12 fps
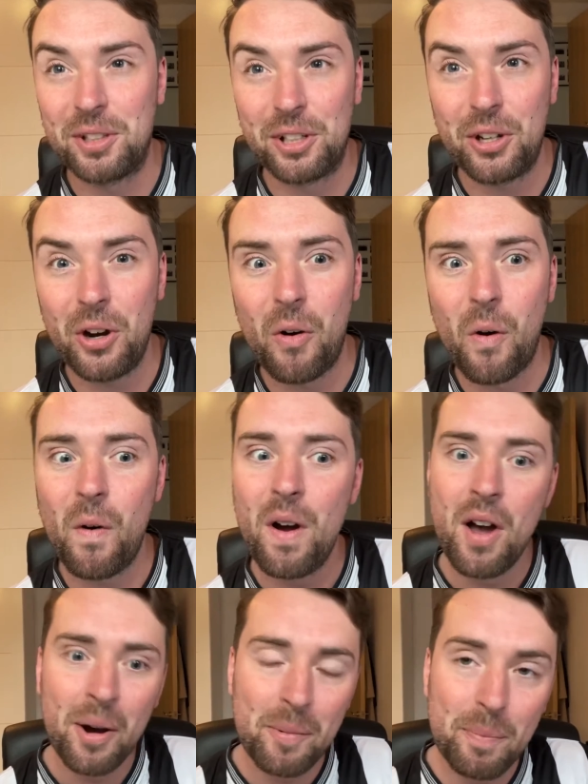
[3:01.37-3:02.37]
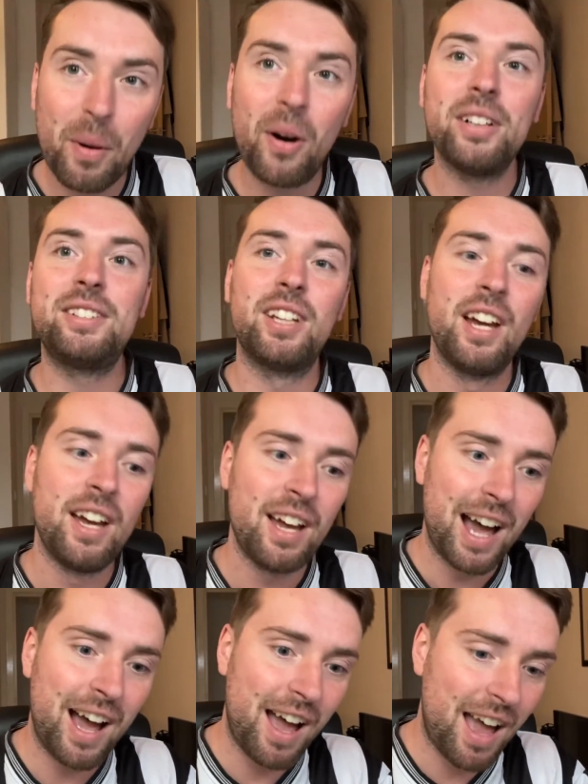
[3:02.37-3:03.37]
to go. But
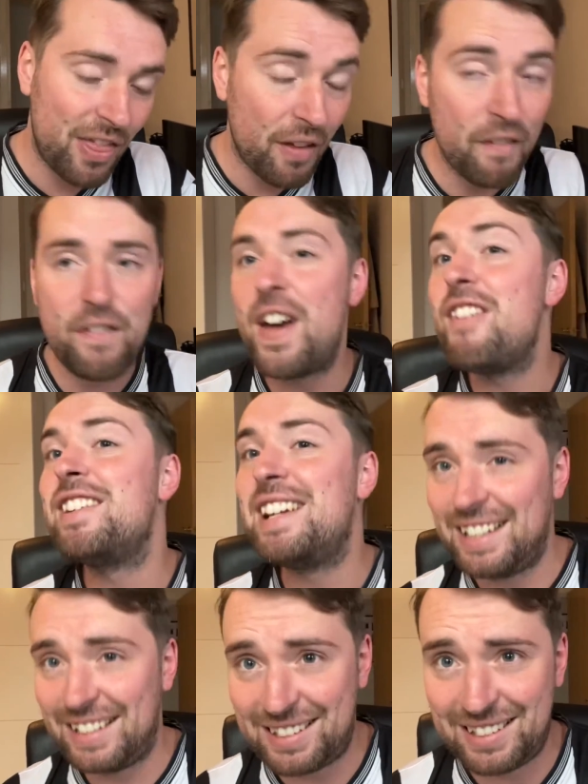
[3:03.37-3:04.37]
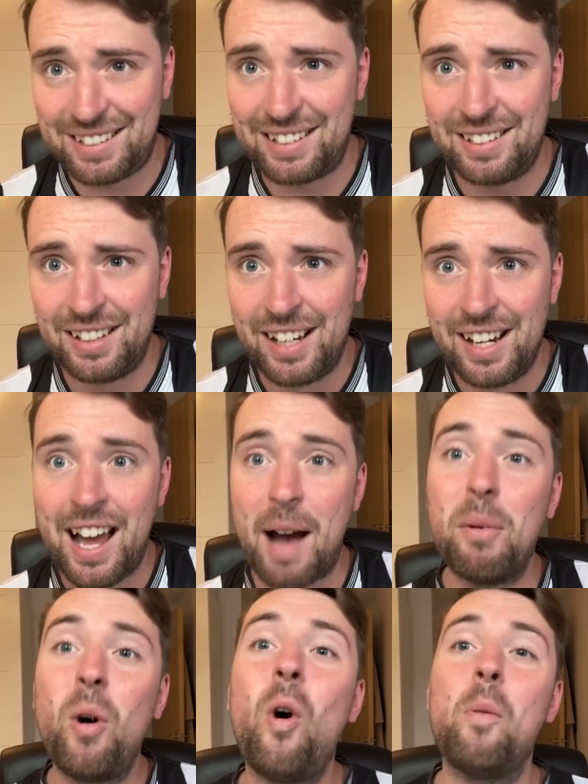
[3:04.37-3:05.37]
at the very least,
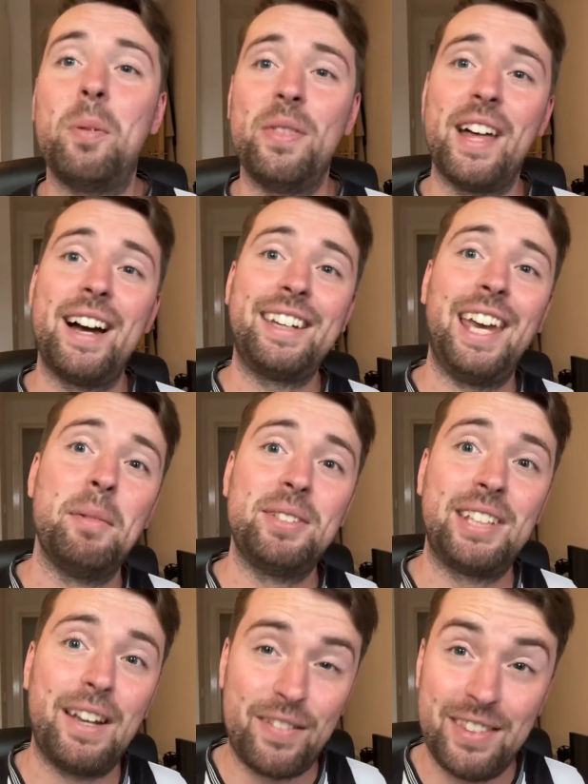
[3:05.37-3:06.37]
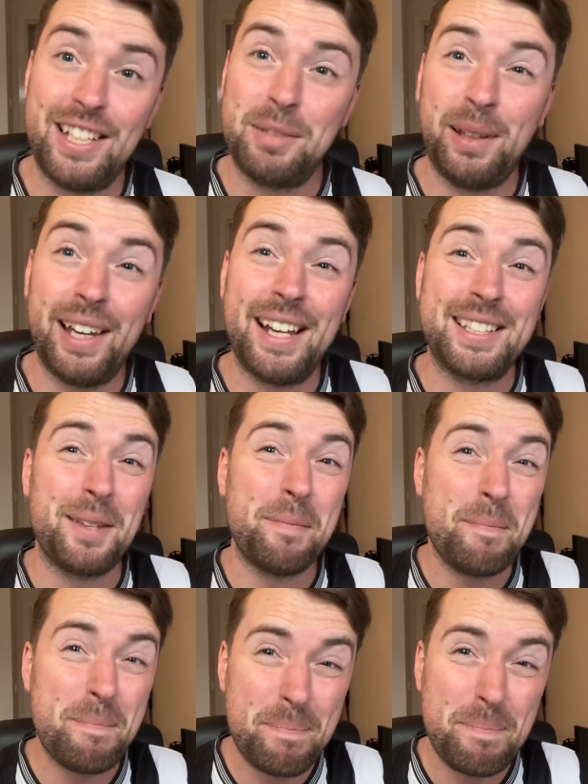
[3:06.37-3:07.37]
I'm hoping that game has given these players the
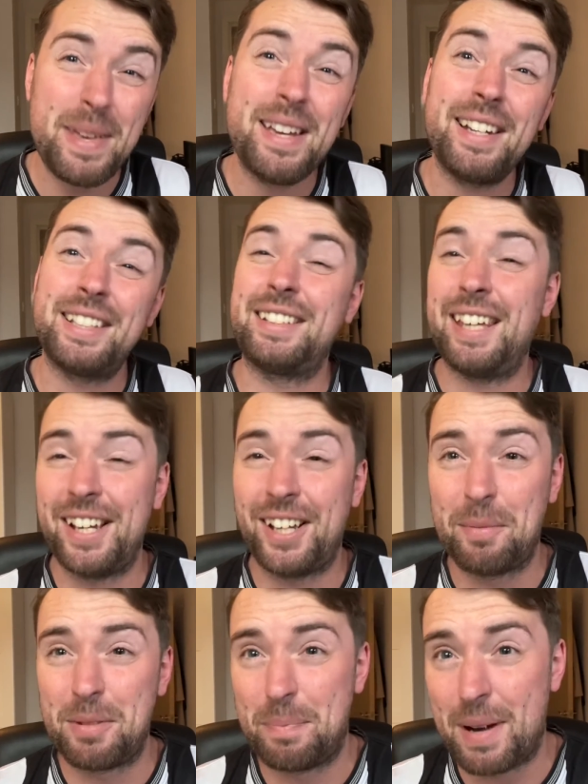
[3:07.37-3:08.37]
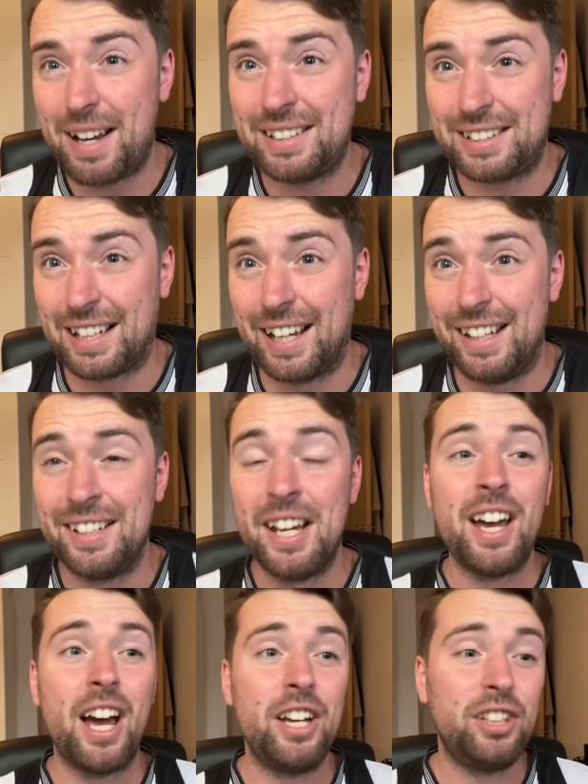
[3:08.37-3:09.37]
biggest kick up the backside,
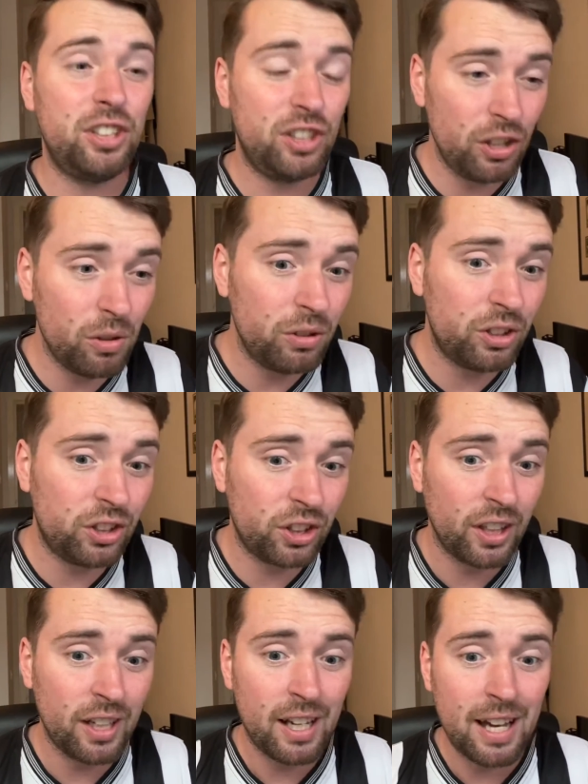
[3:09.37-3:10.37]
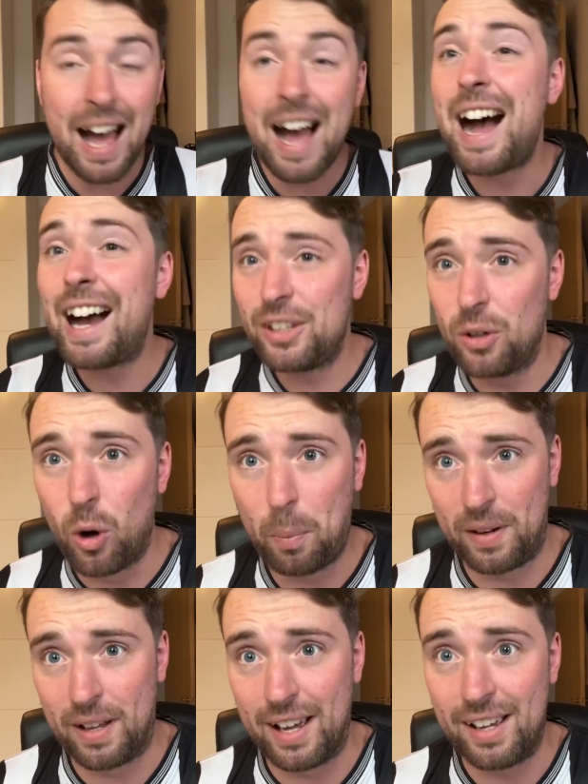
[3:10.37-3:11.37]
a huge
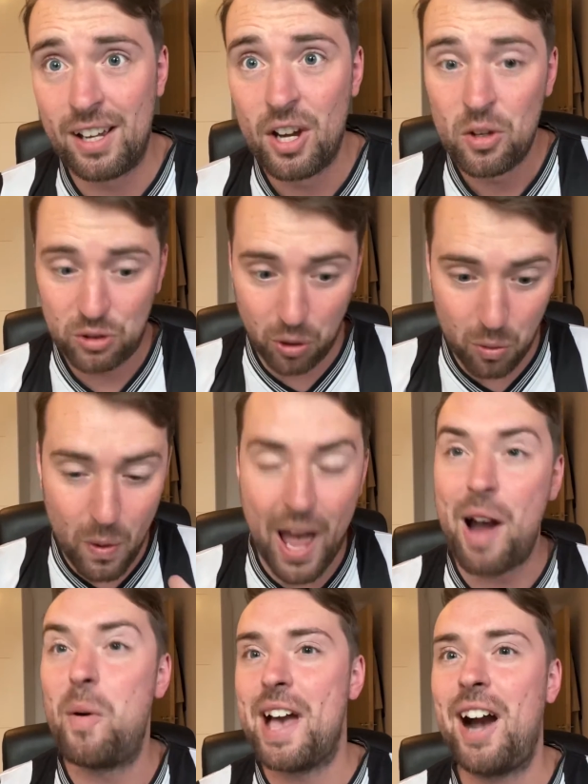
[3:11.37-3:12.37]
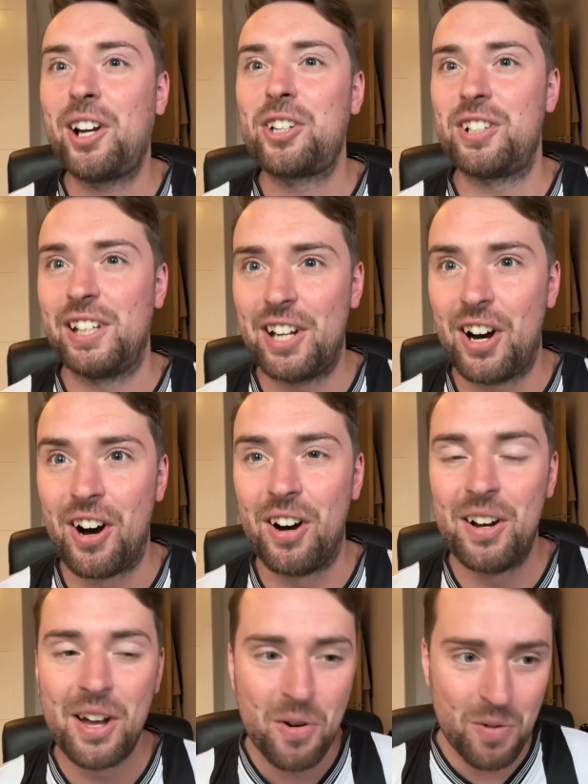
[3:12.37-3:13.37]
eye-opener to where we actually
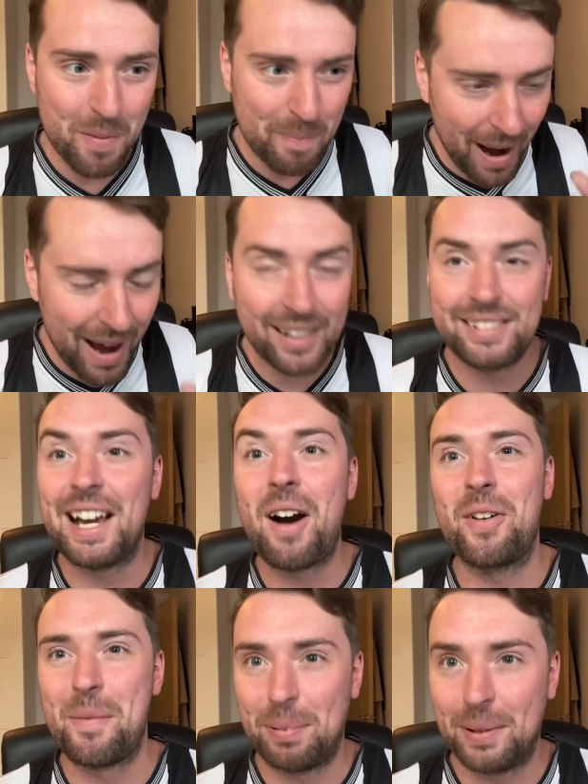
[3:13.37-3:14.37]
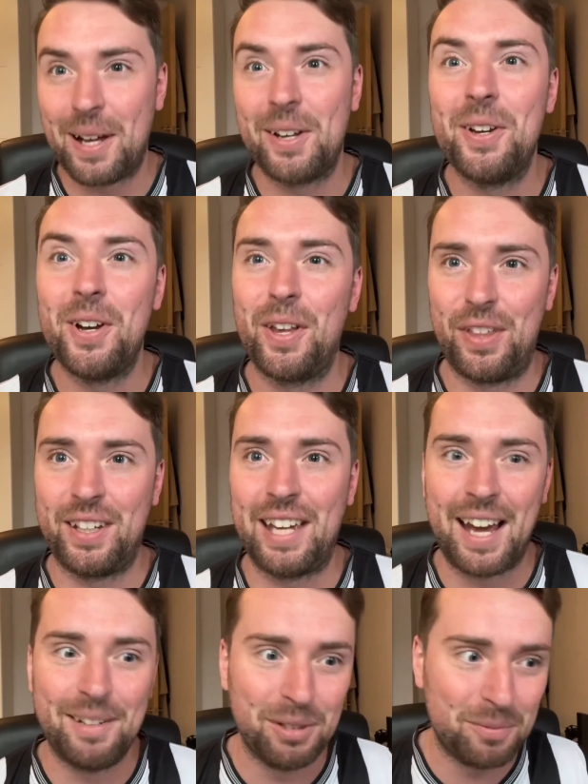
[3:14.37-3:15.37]
are. We're back down on planet Earth
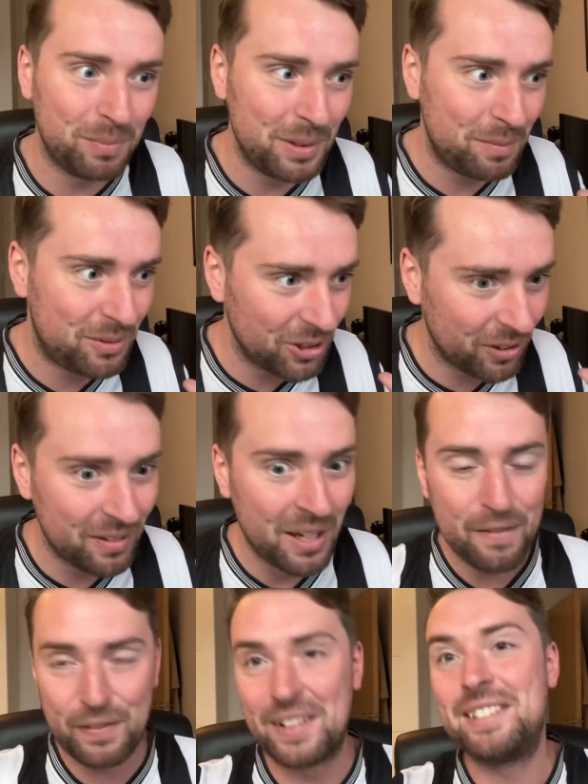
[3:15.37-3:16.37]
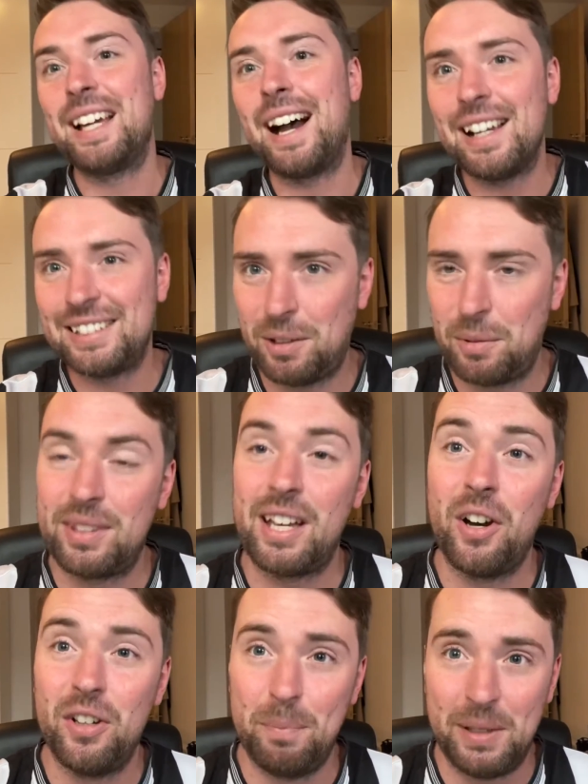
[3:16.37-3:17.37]
again. We've done fantastic with
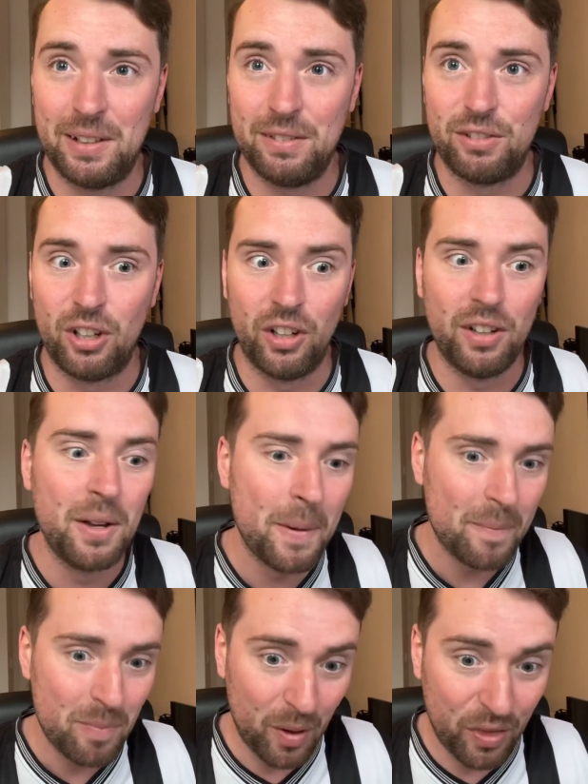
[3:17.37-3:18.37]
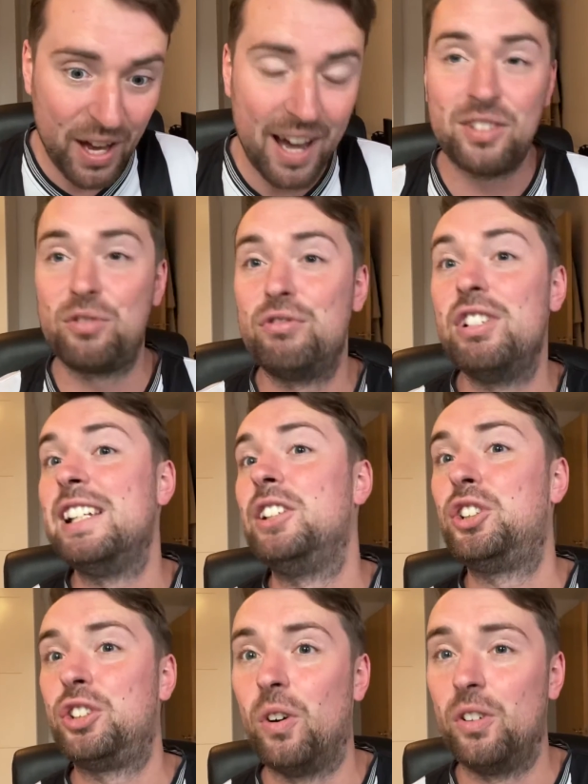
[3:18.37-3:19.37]
that unbeaten run, but that has really
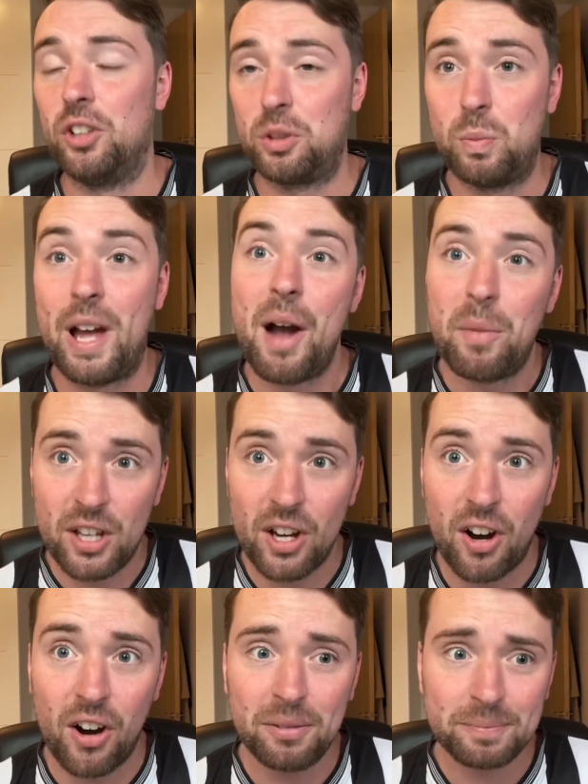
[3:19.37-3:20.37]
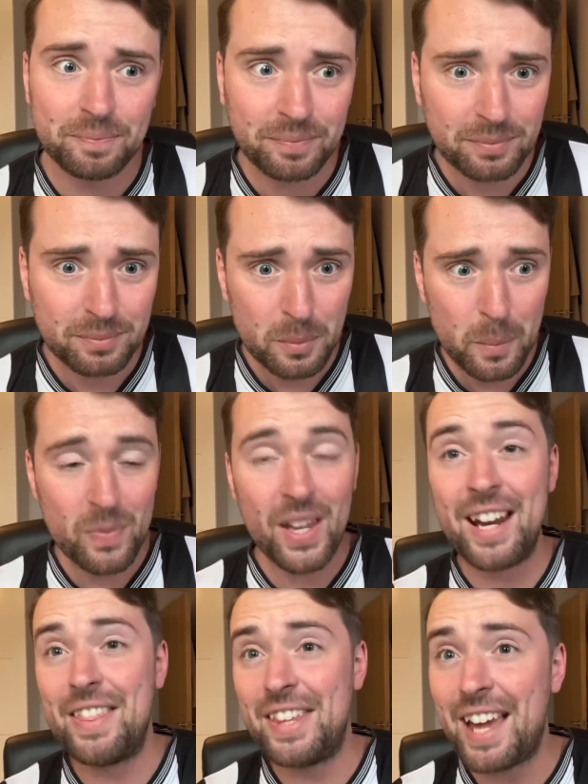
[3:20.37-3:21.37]
shown us where we are.
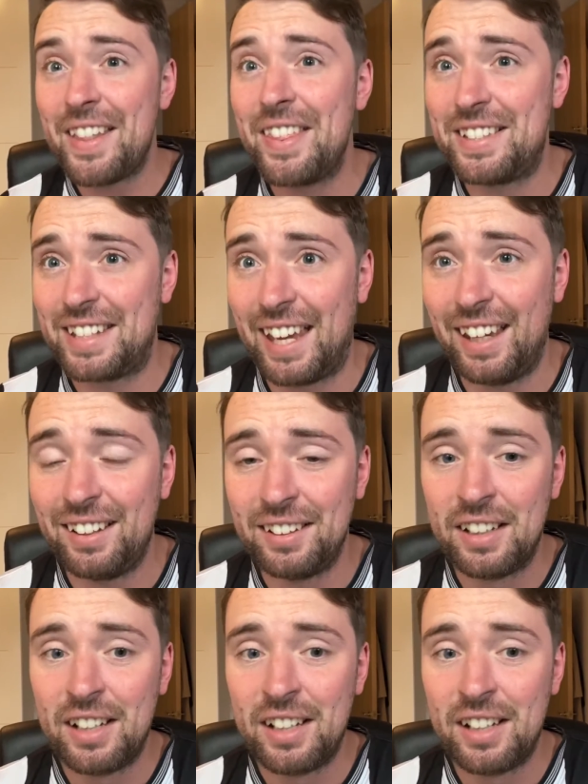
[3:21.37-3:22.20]
And at the end of the day,